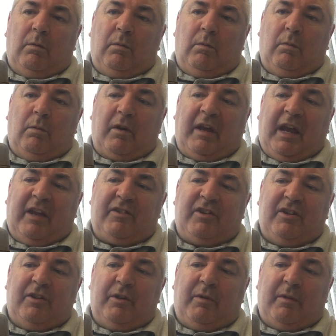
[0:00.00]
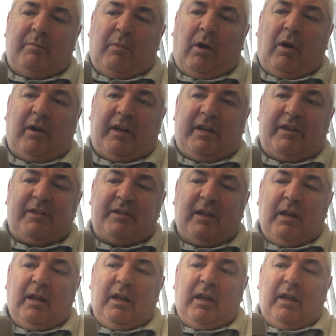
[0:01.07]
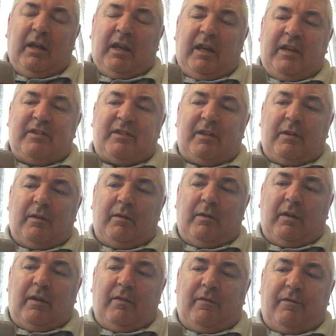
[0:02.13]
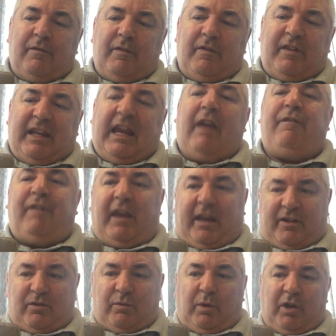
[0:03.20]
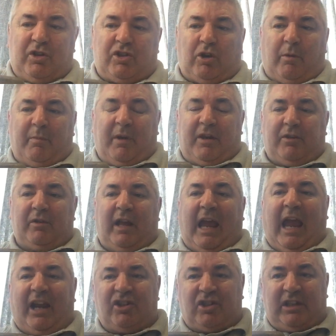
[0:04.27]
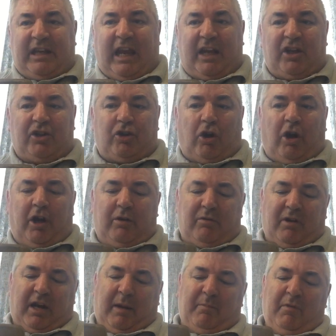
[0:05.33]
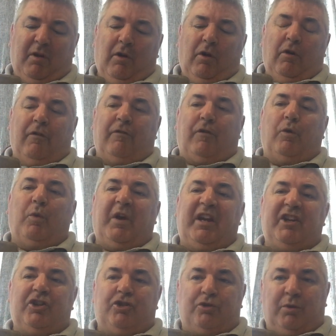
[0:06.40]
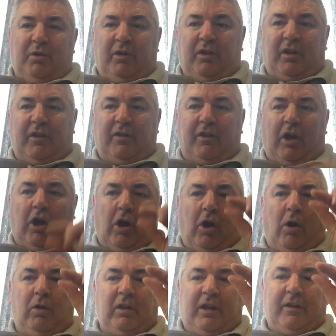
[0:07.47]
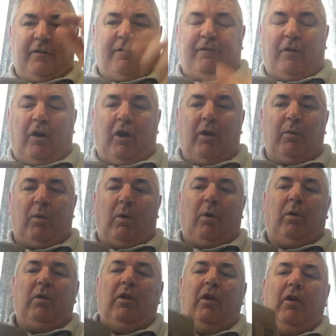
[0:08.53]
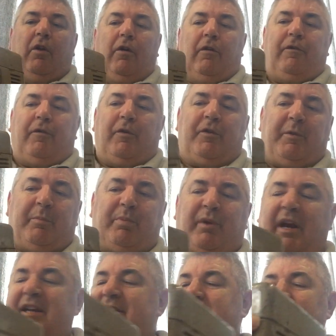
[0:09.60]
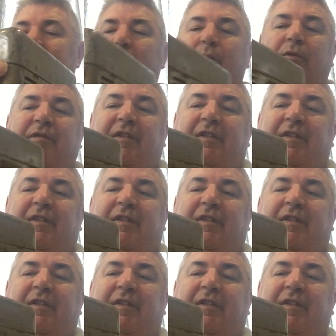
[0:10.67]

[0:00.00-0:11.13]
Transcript: what I had to do with mine is the FX workshop manual actually had a diagram for where to drill the hole in the firewall for the bracing, or for